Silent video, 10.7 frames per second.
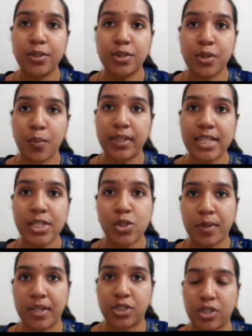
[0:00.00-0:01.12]
with a
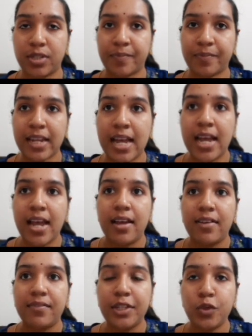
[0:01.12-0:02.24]
switch.
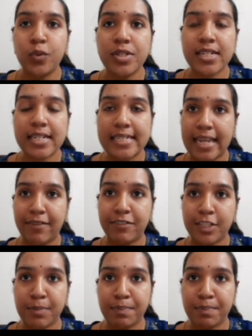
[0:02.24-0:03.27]
We used a safety